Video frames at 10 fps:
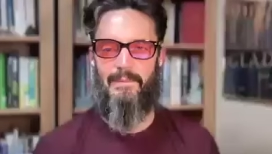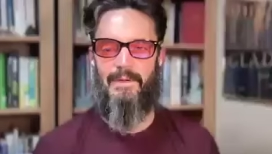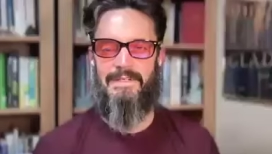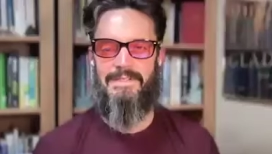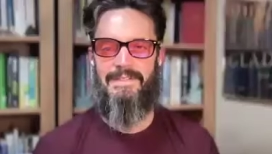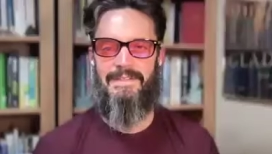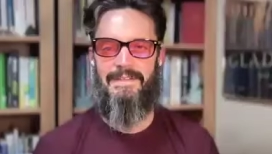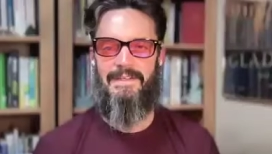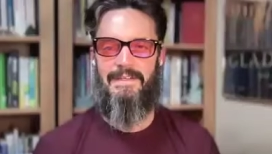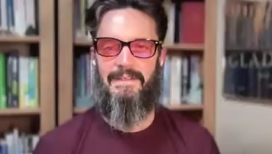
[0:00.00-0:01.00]
that you're
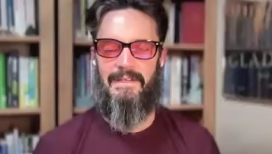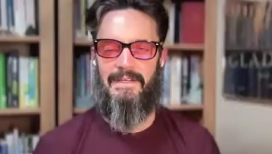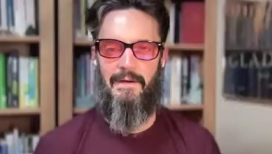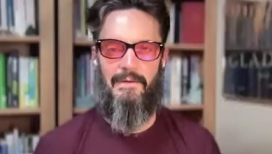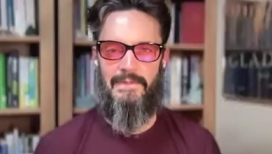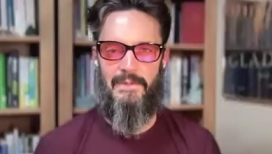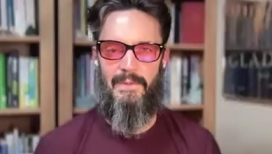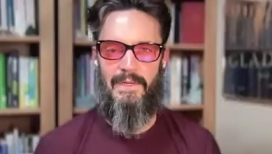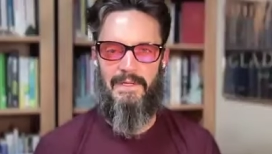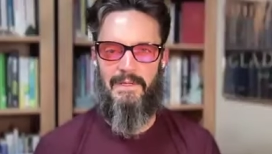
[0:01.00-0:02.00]
present. Like, how could
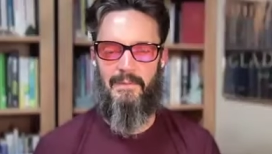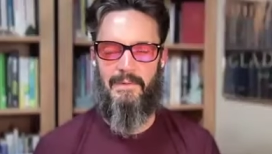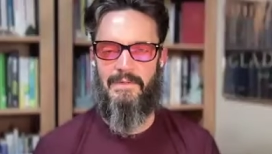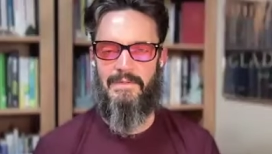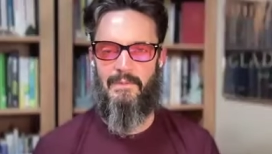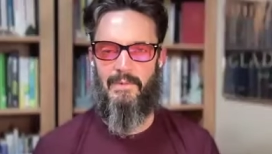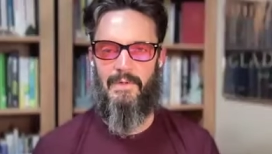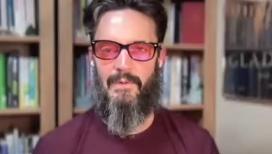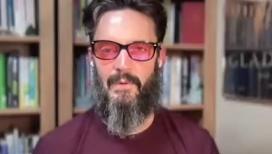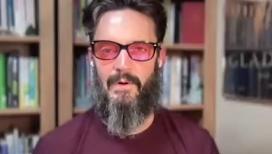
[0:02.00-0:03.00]
you be anywhere else than
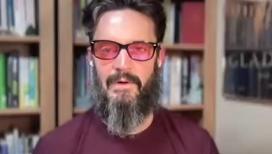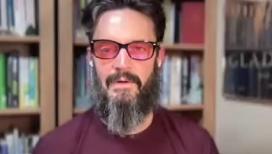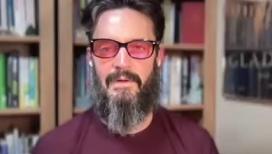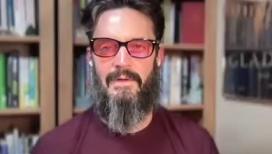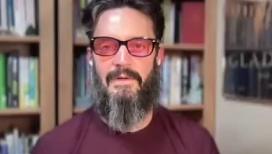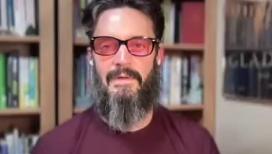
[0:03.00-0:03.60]
where you are?